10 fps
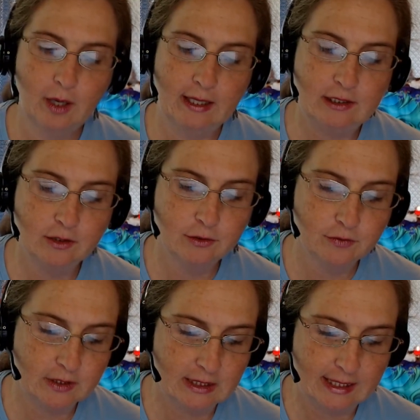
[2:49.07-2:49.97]
I do
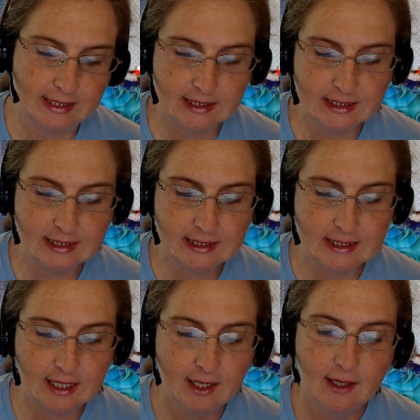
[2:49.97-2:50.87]
feel like this is
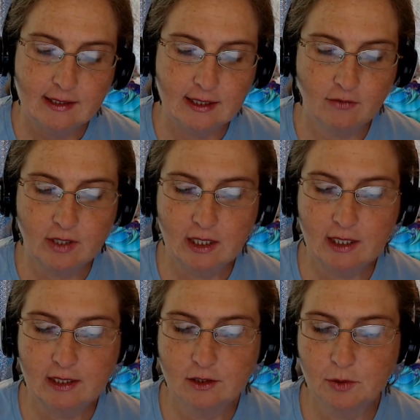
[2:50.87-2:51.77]

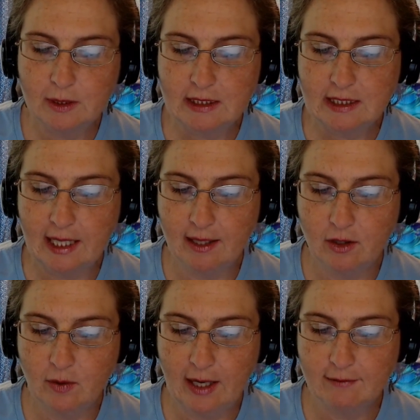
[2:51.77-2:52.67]
definitely a choice that
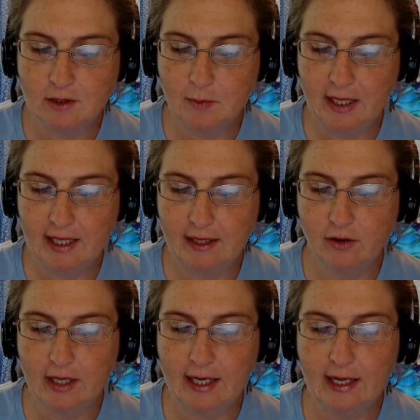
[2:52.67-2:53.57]
you have to make, and you
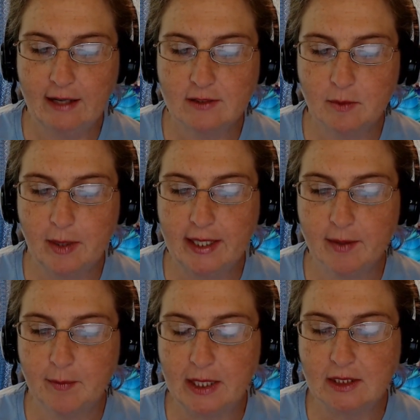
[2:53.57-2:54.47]
kind of have to make
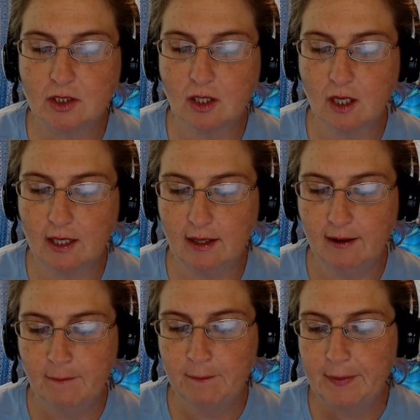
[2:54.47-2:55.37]
it based on
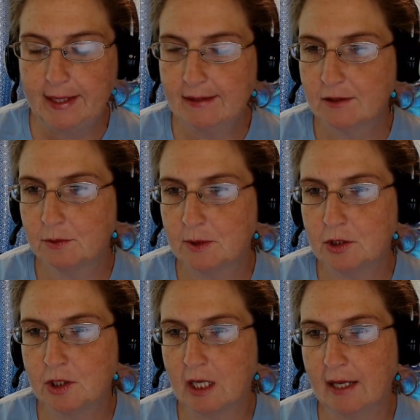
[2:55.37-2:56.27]

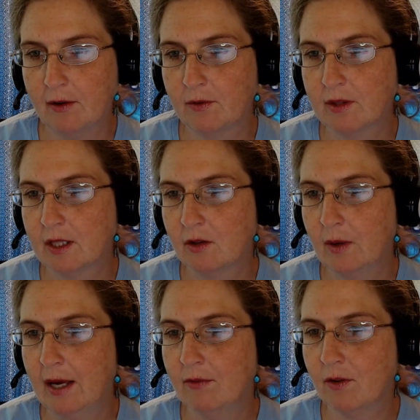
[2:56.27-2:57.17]
intuition. I don't think you
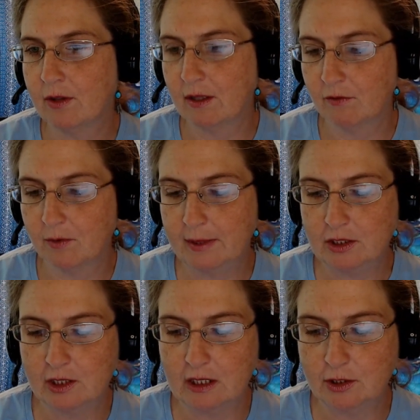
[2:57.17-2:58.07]
have all the
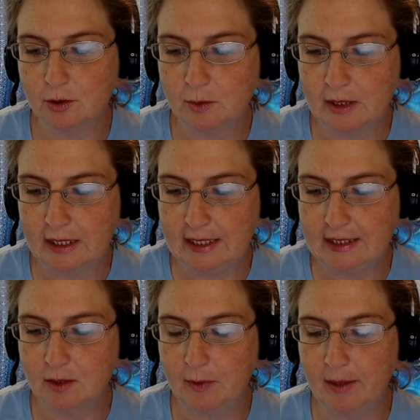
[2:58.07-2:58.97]
information that you really need
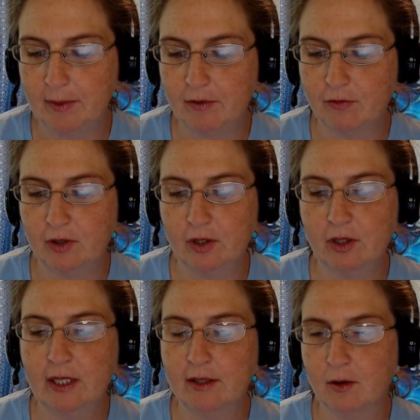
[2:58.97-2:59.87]
to be able to feel
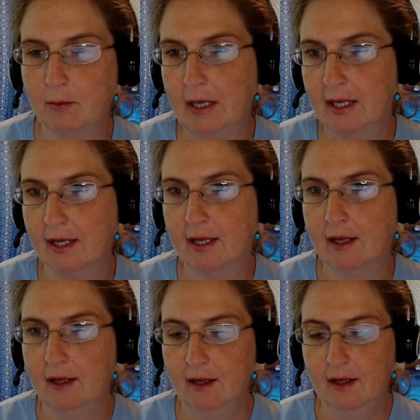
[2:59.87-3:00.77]
like you're making
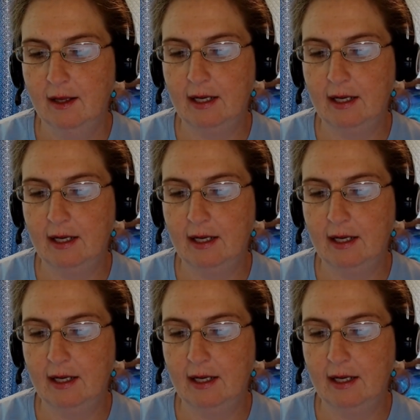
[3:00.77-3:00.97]
an